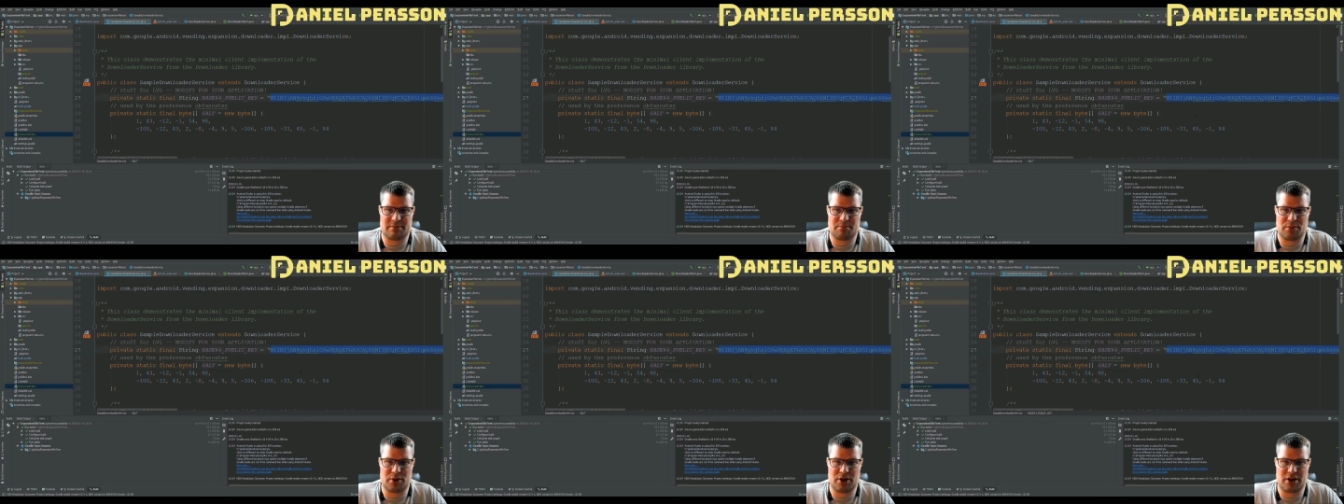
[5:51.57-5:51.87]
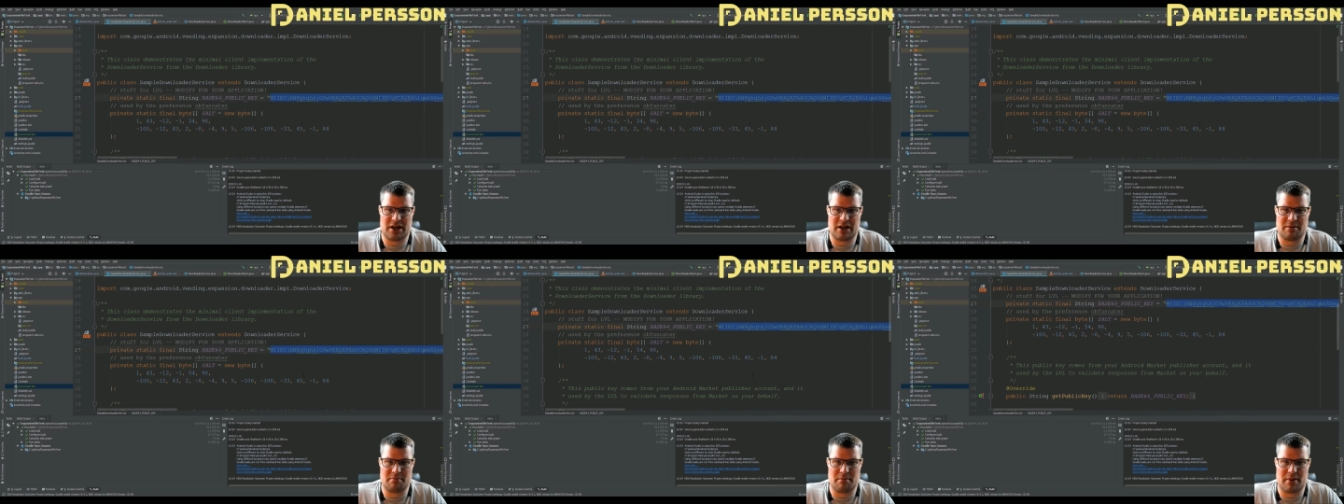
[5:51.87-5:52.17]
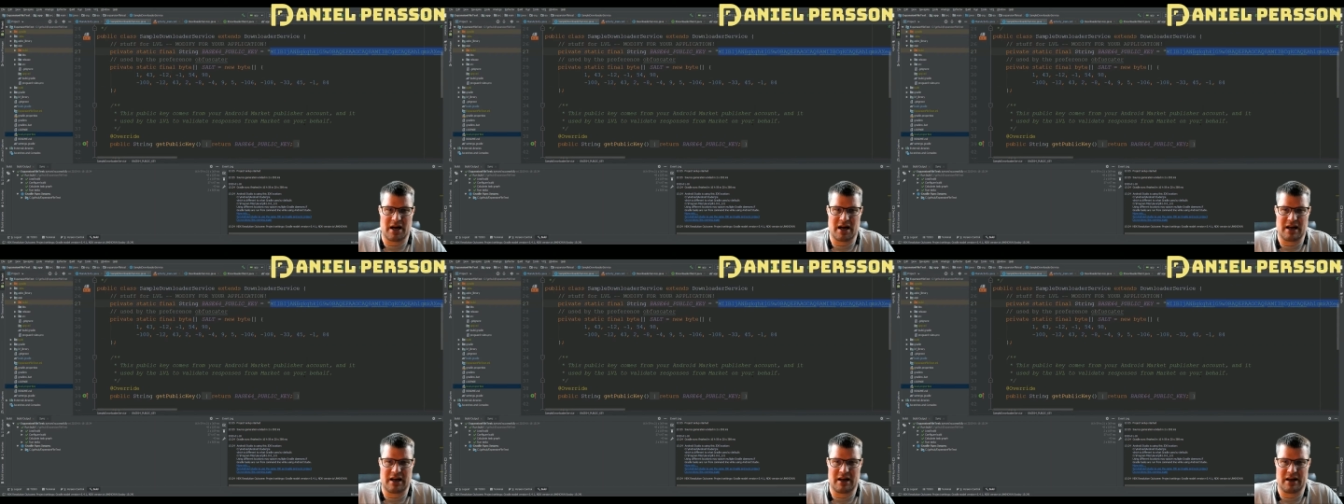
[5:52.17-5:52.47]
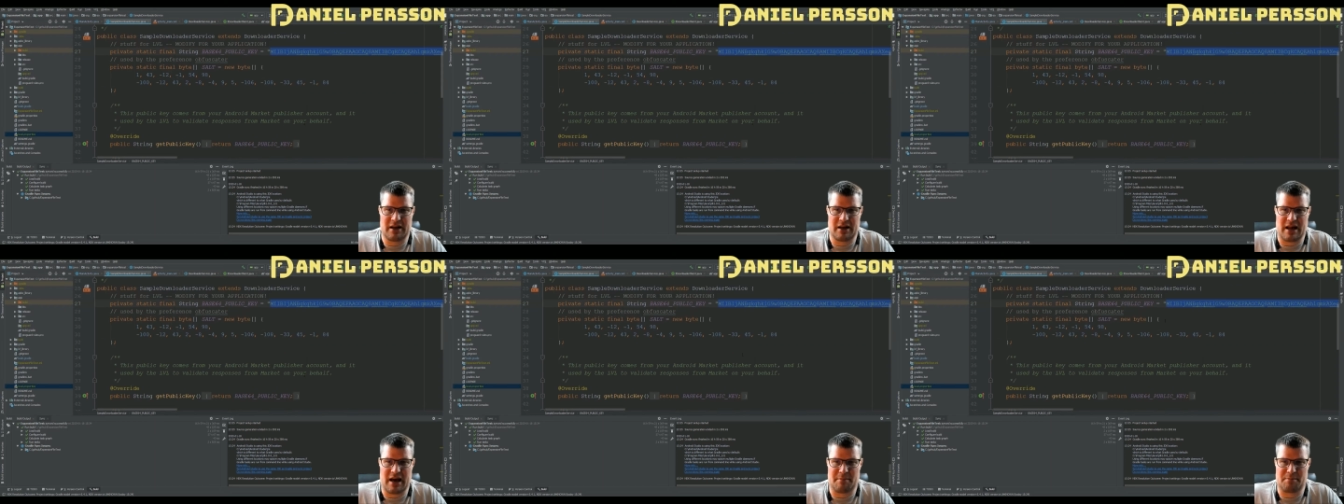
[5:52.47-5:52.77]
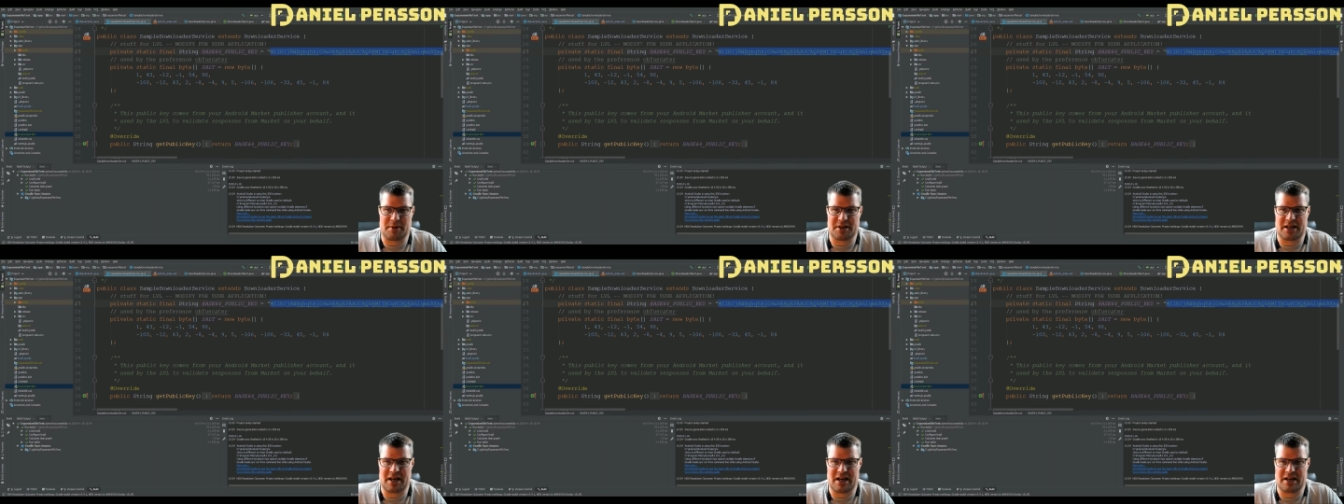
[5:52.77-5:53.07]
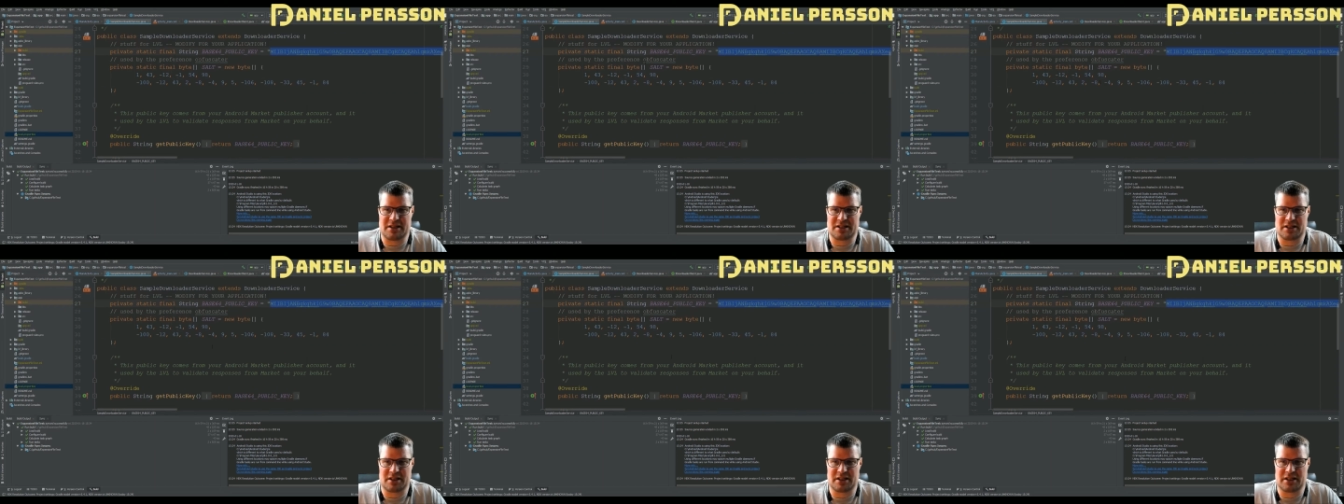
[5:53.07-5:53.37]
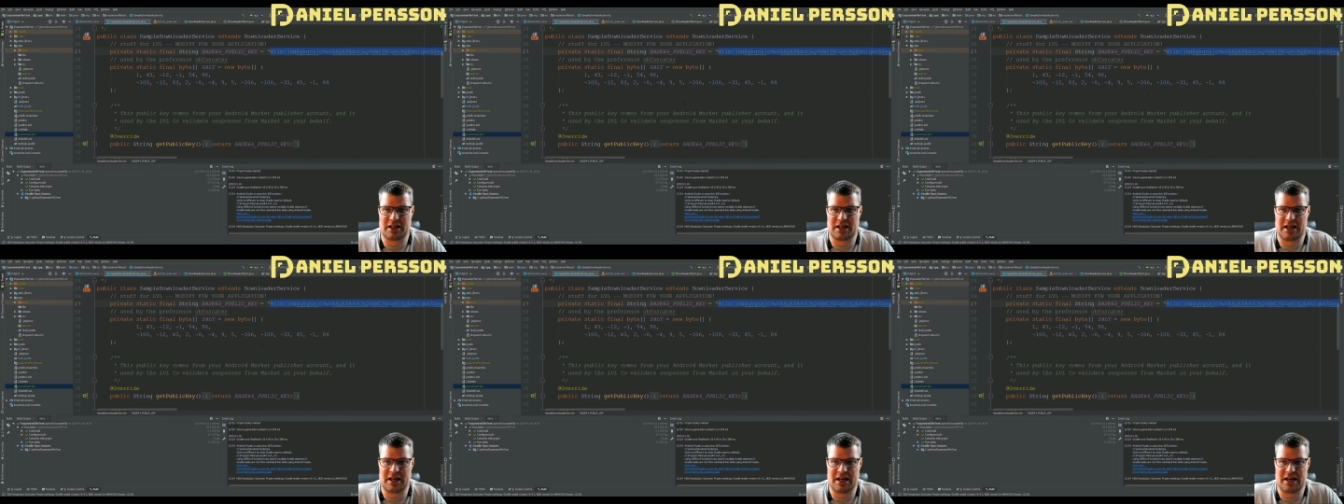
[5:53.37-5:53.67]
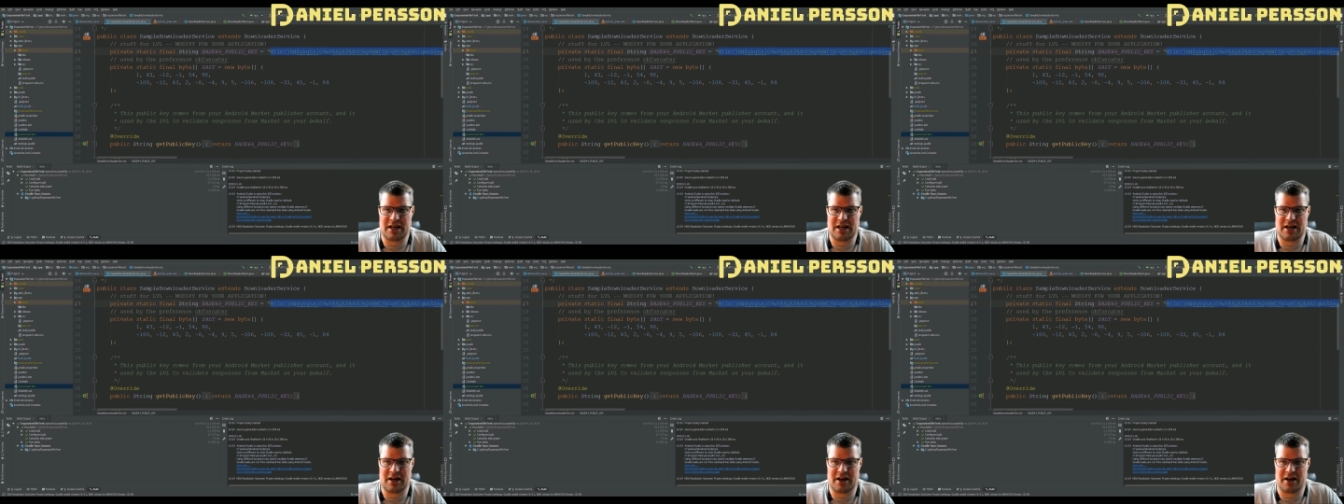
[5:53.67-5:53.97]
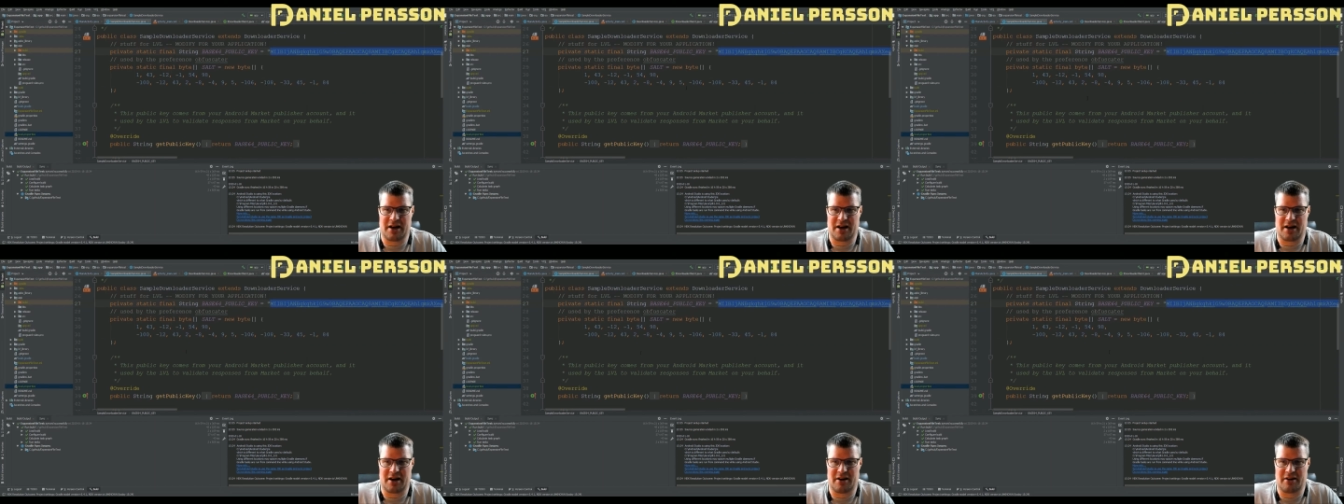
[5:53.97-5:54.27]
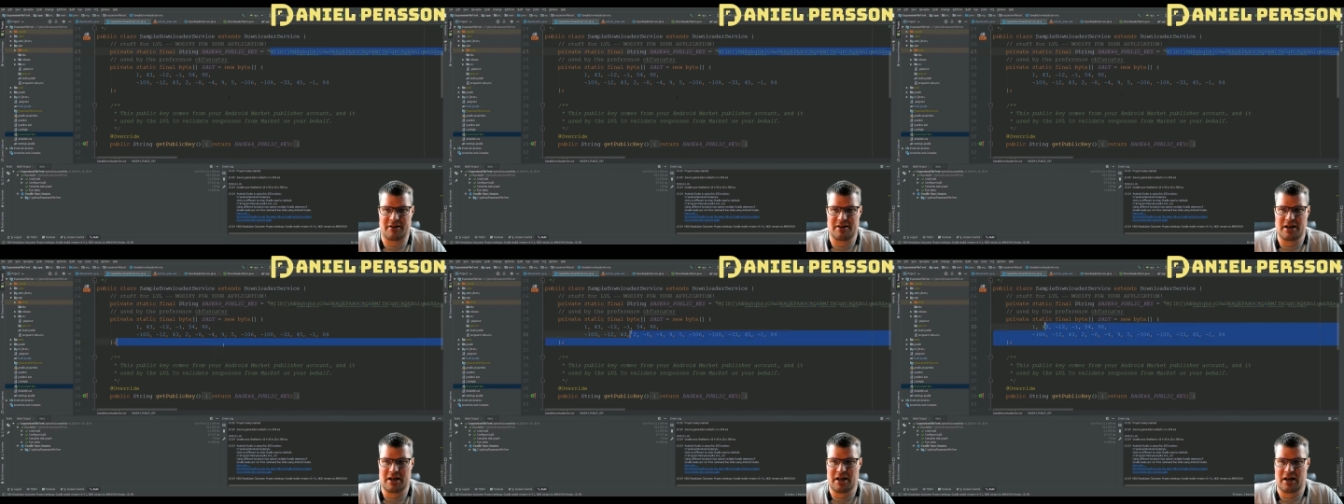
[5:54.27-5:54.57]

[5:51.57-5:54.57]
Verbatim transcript: put in my little application key here.